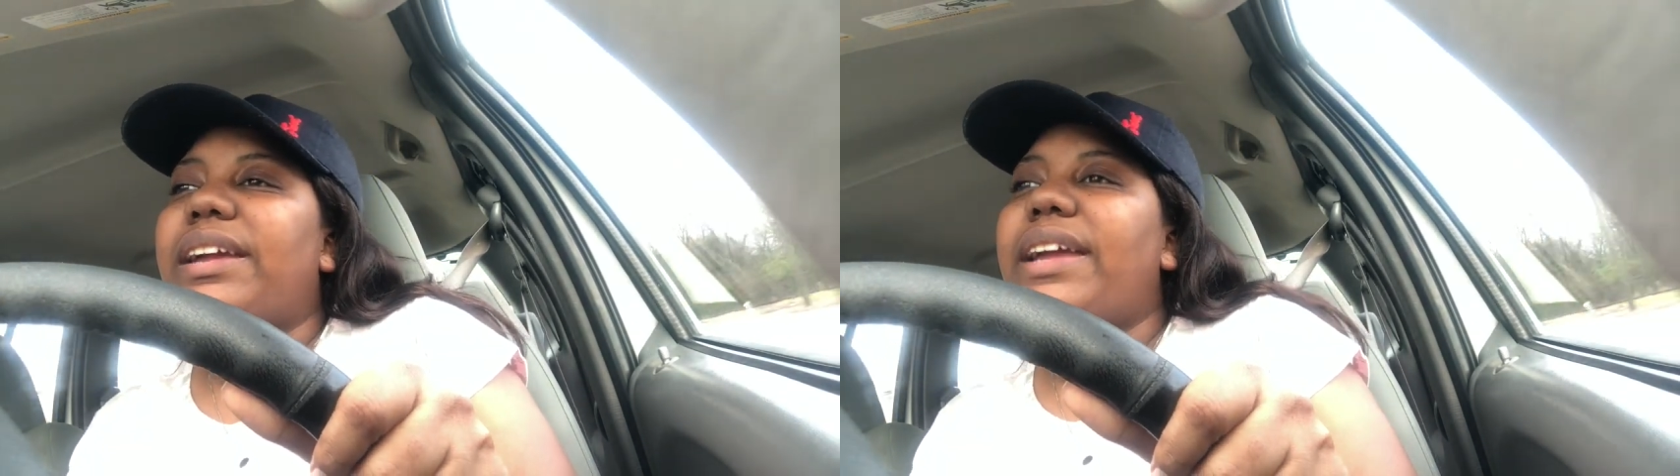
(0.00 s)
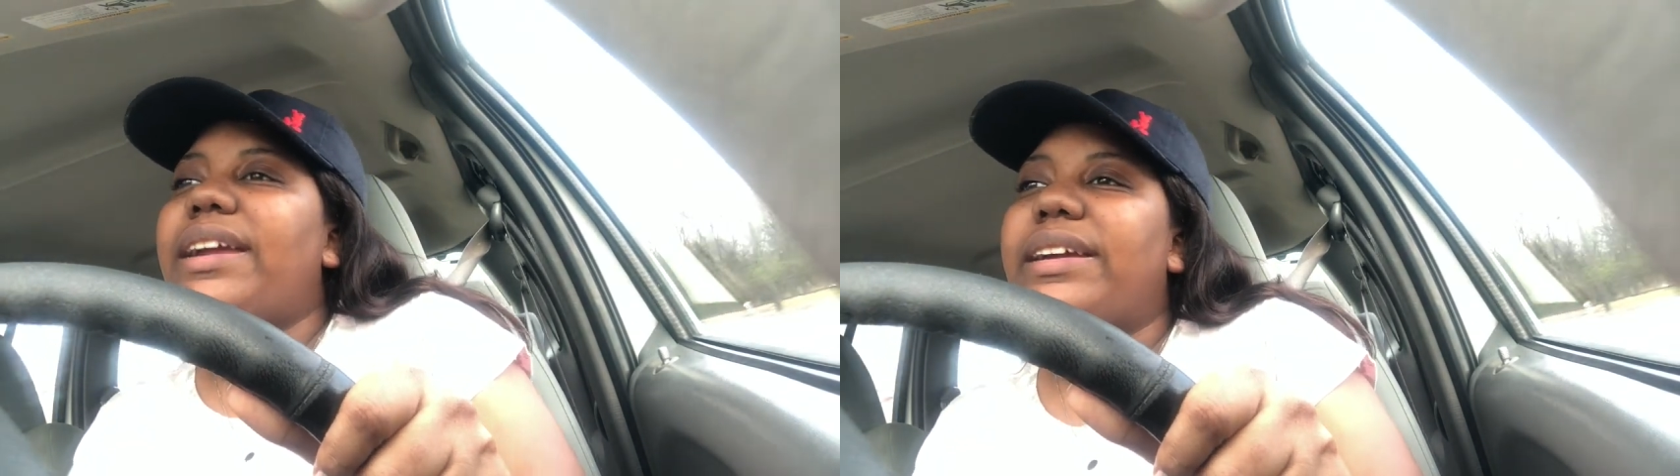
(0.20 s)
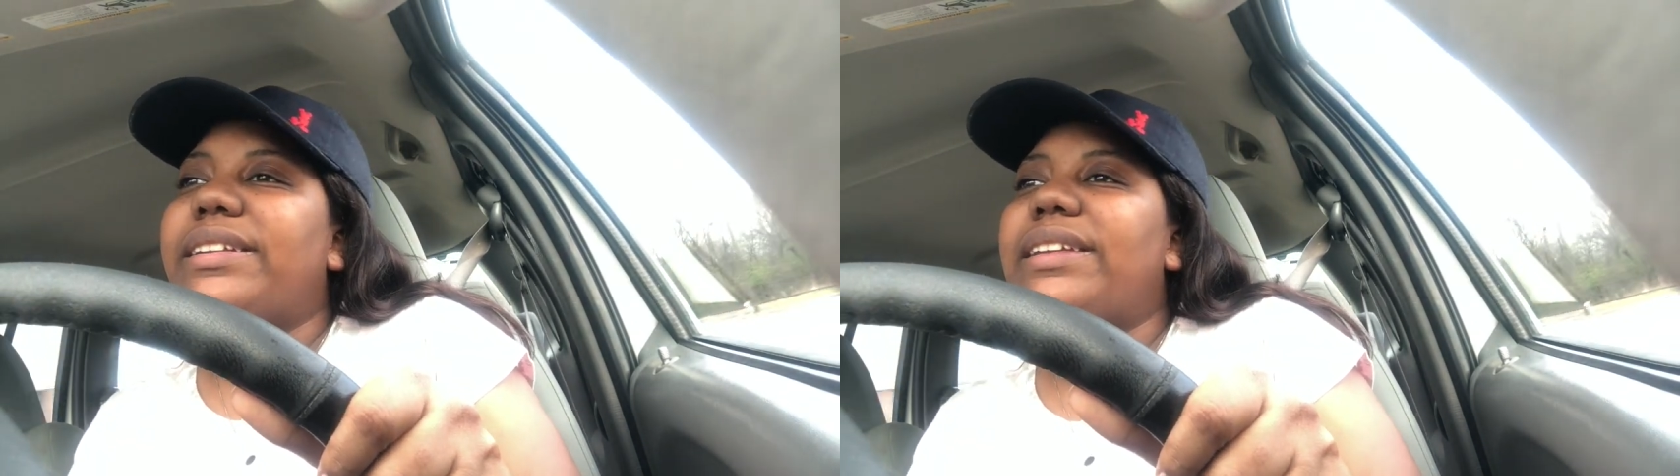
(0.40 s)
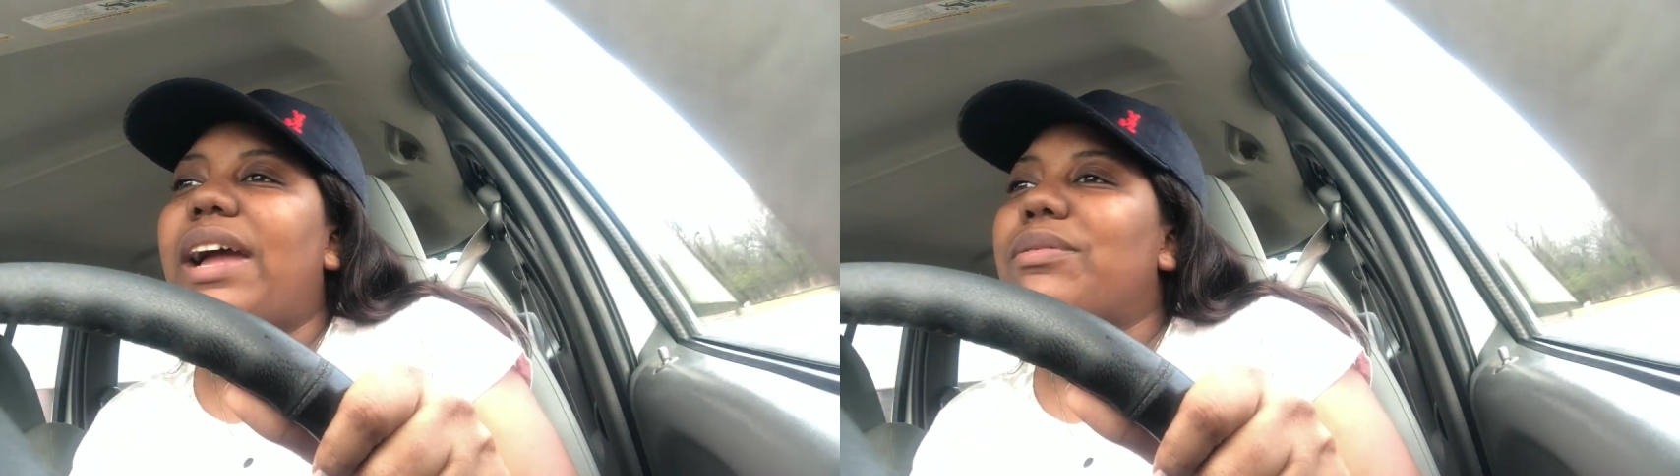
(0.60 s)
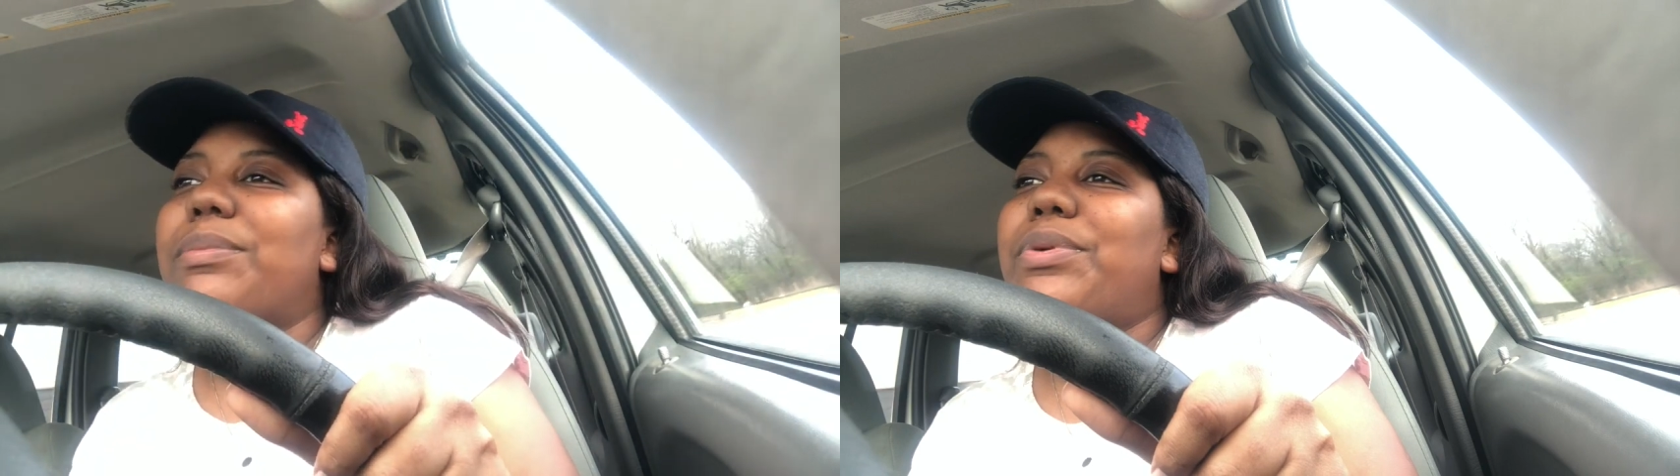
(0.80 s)
and
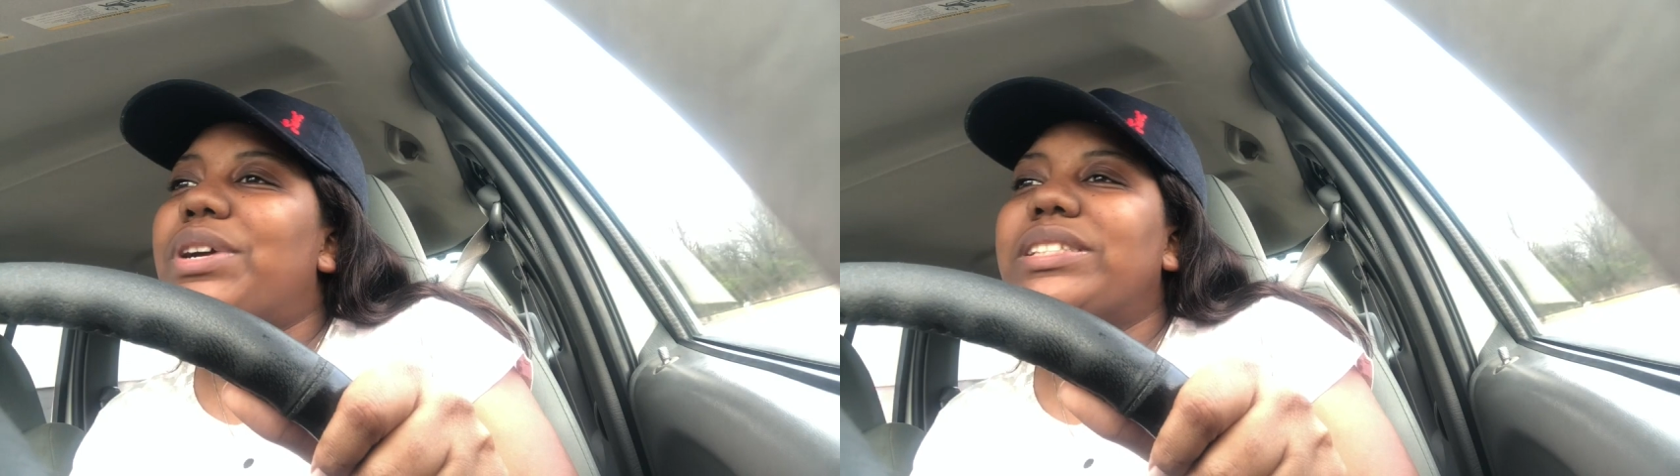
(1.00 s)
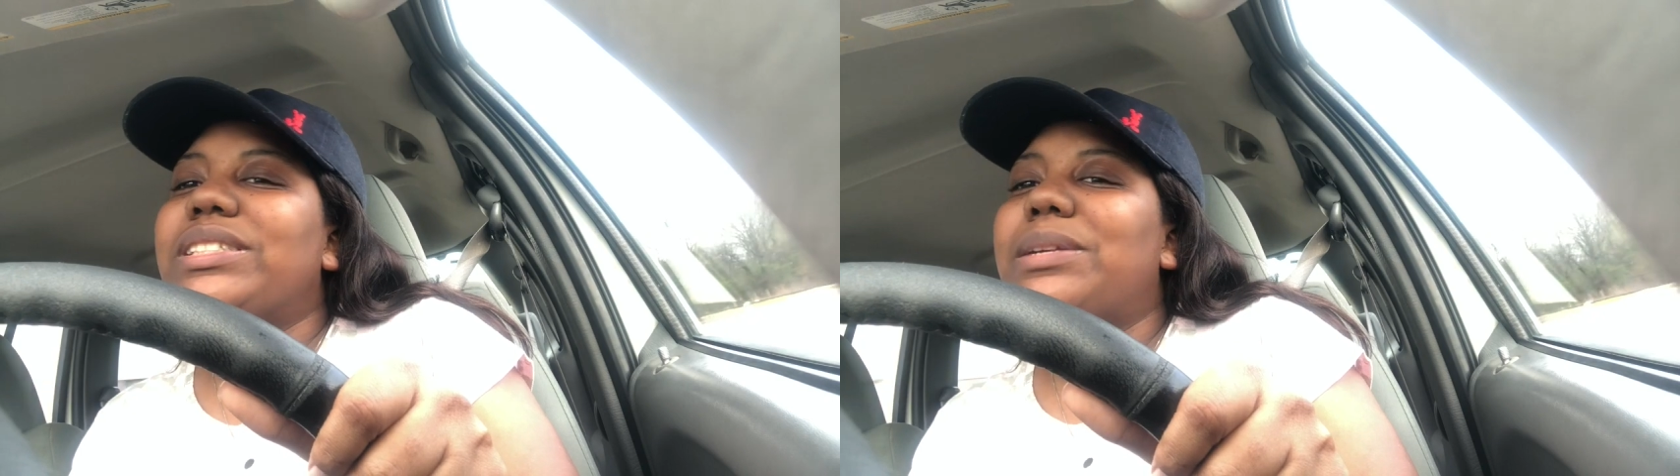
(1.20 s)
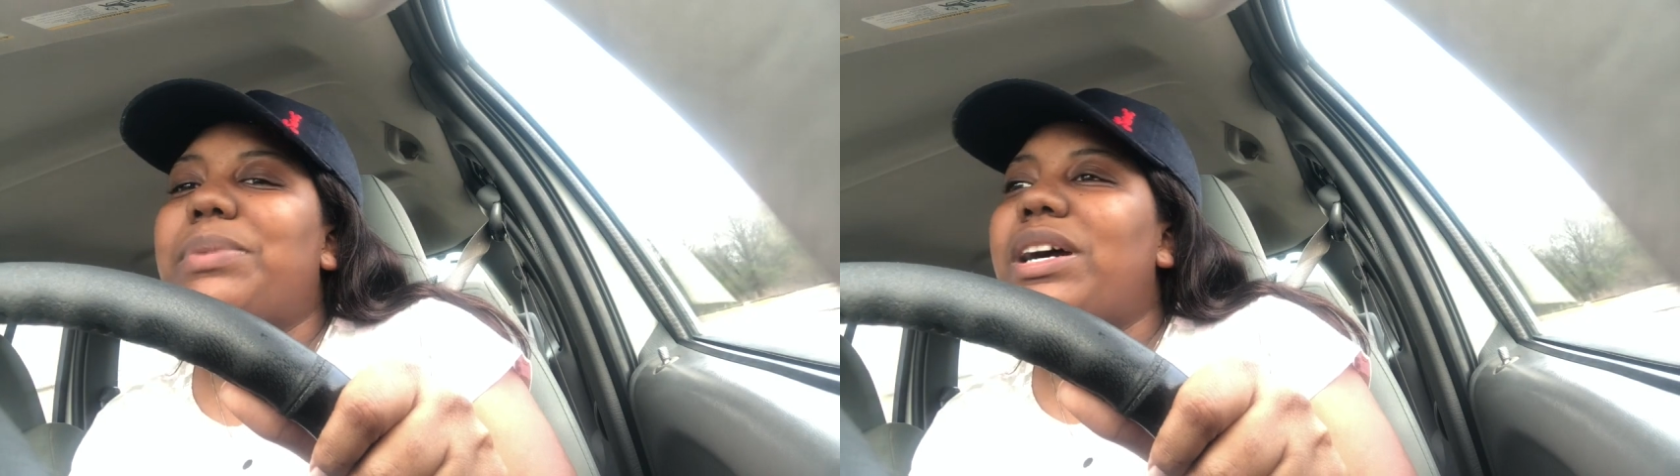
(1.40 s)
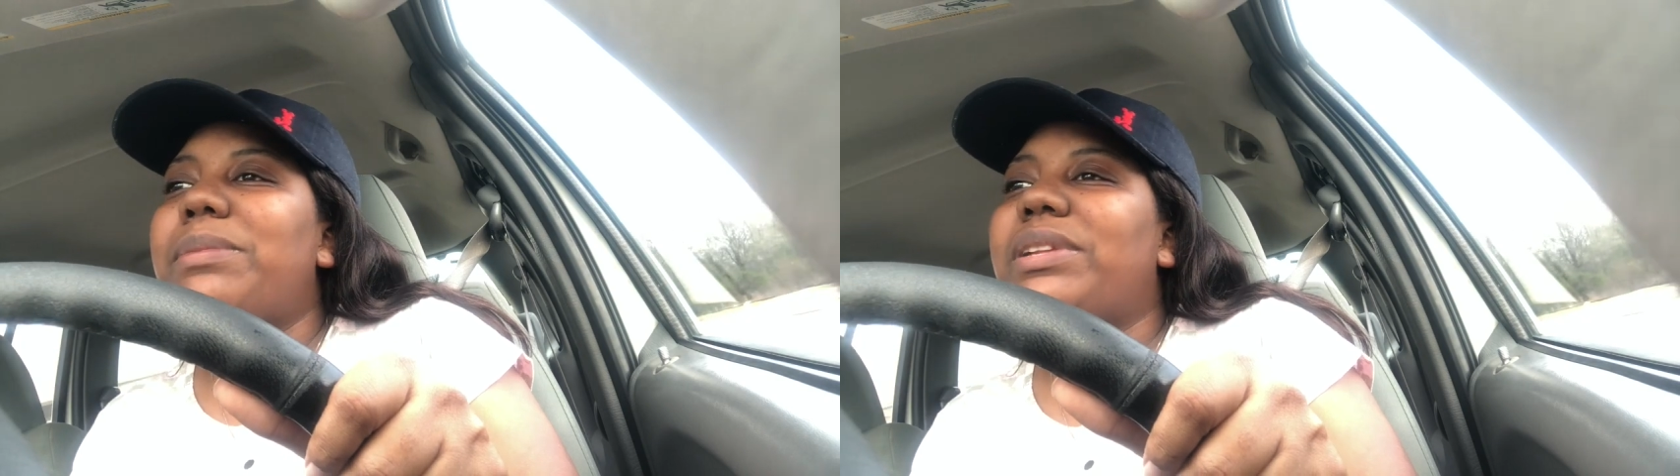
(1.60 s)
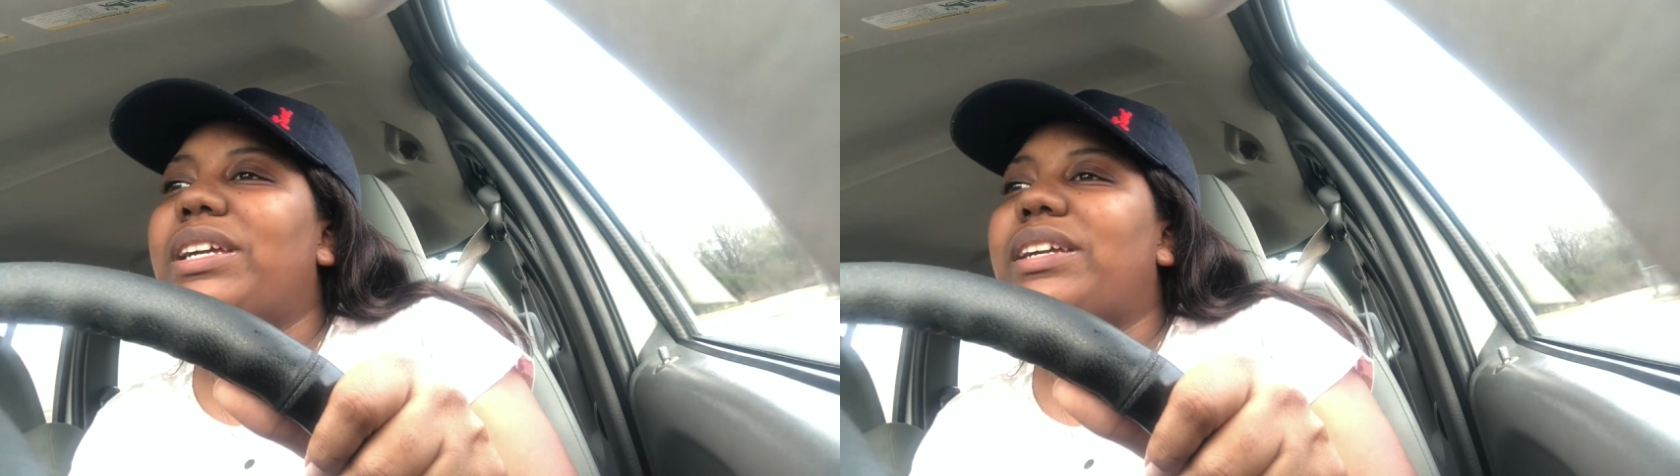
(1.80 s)
not report it to the
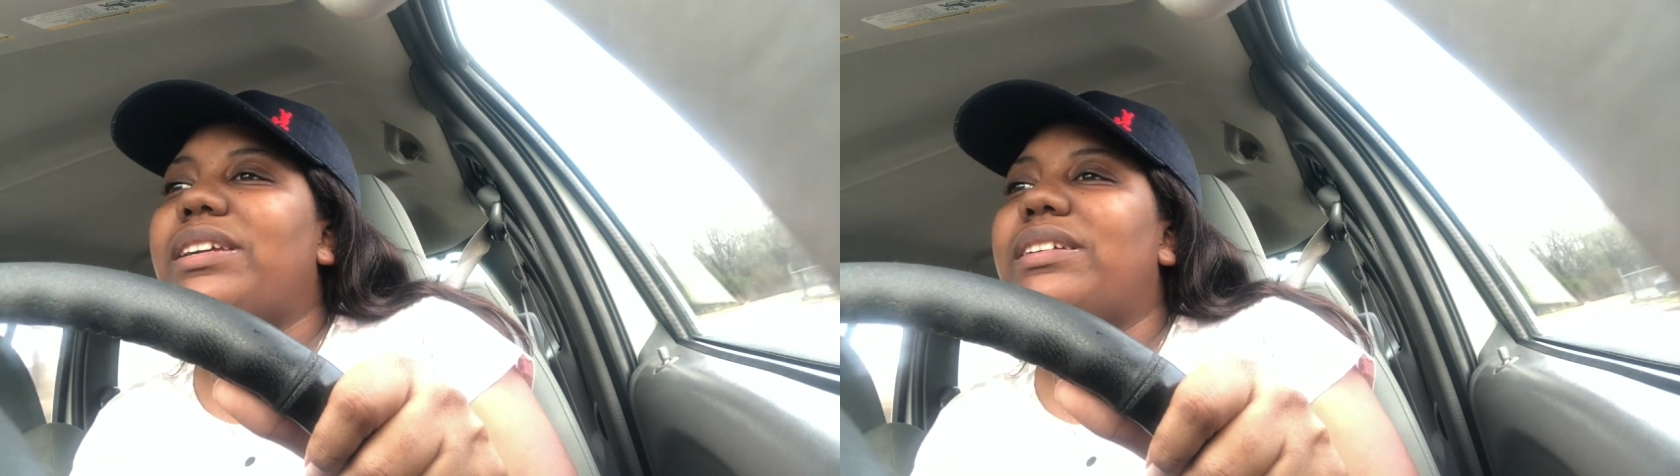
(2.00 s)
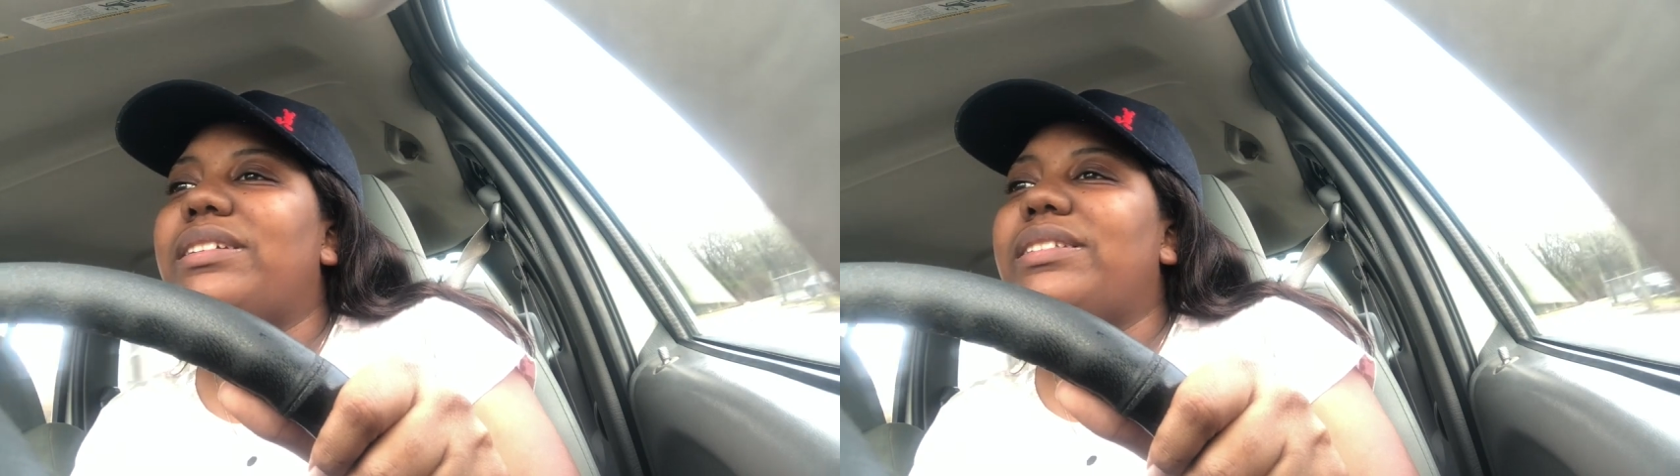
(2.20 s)
public.